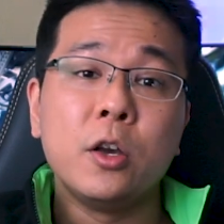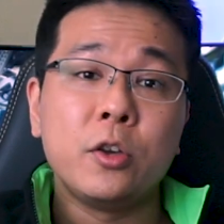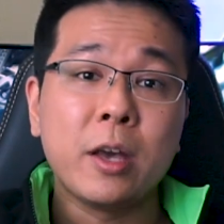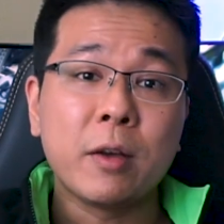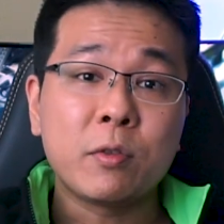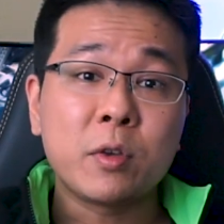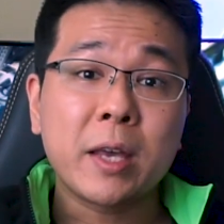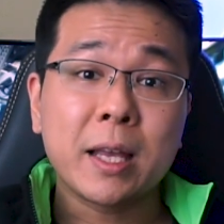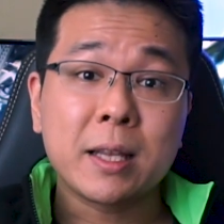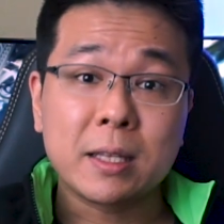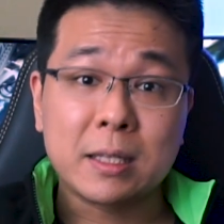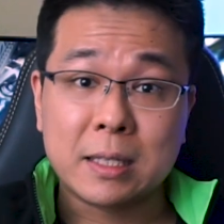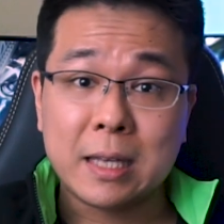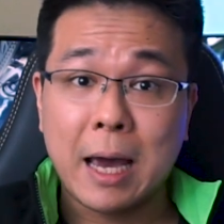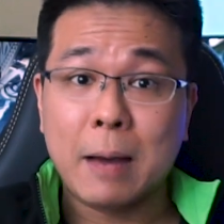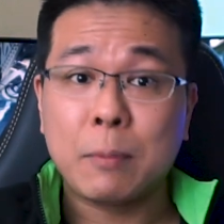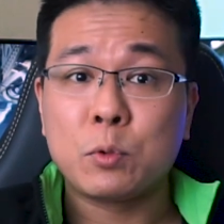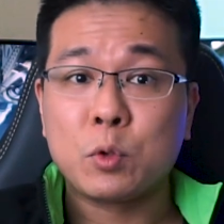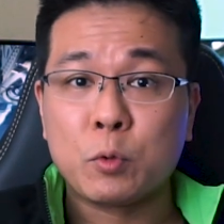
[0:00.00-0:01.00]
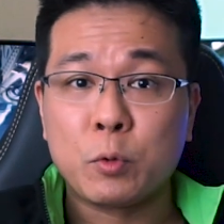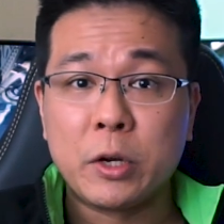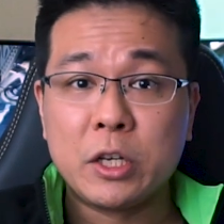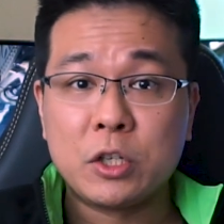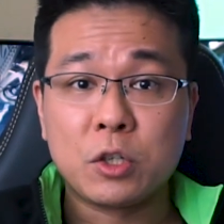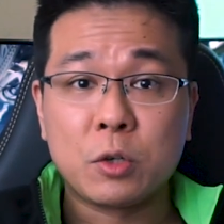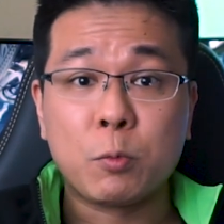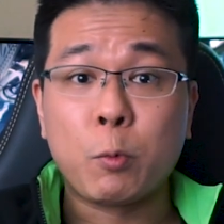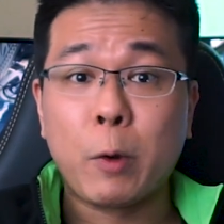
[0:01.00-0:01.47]
You have to get the tap
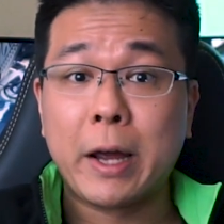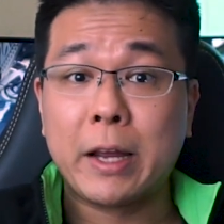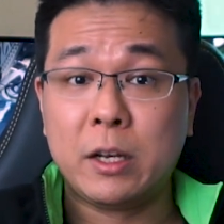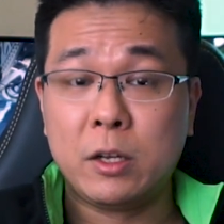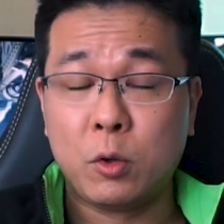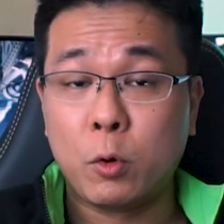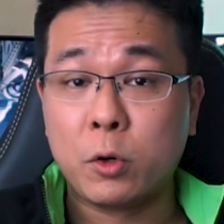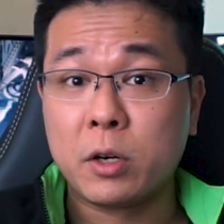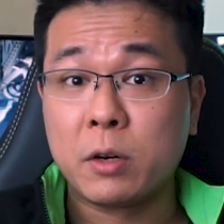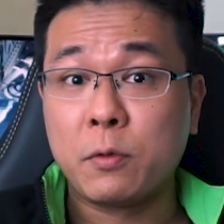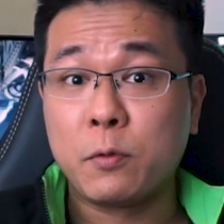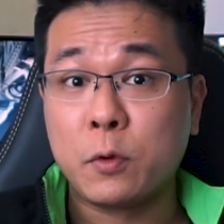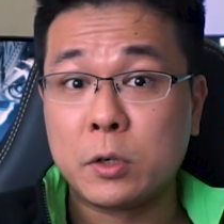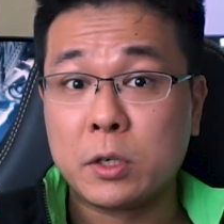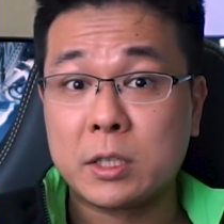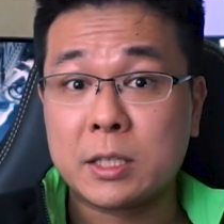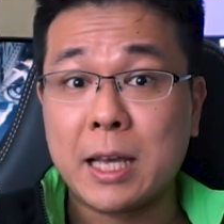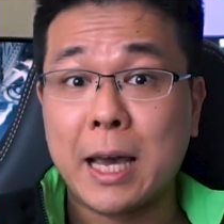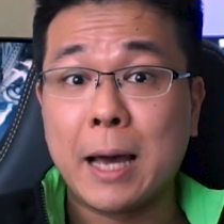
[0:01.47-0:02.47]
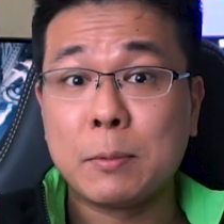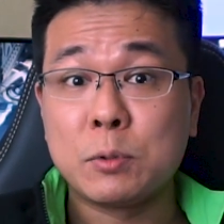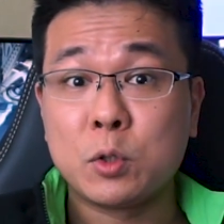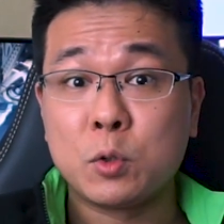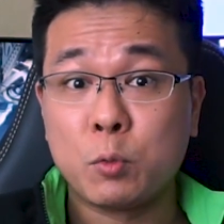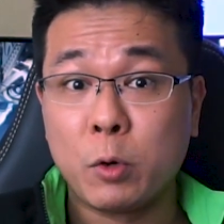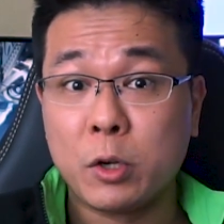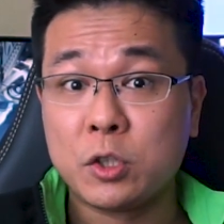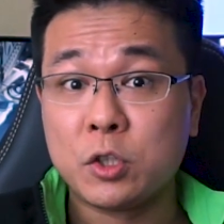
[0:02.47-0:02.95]
duration right in order for the
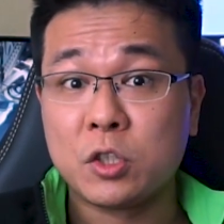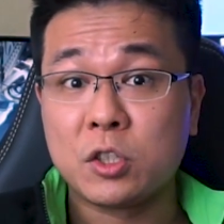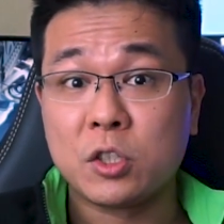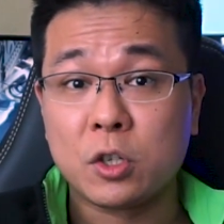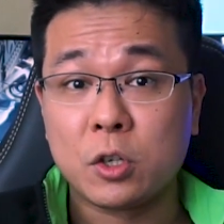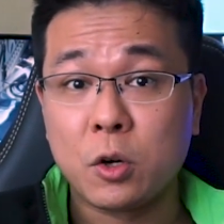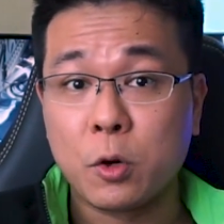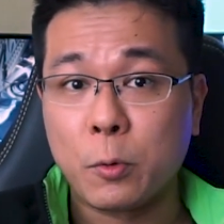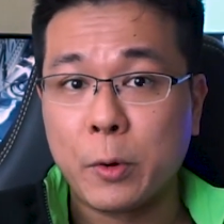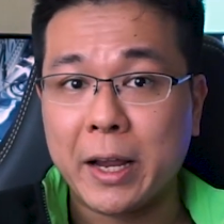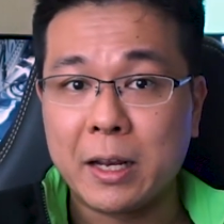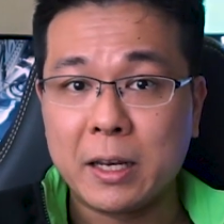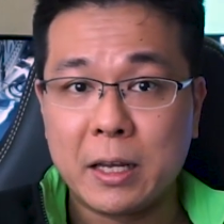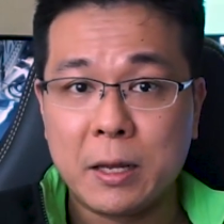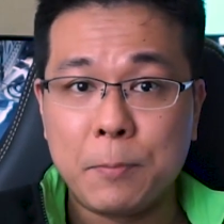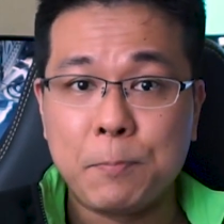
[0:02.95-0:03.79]
taps to register correctly.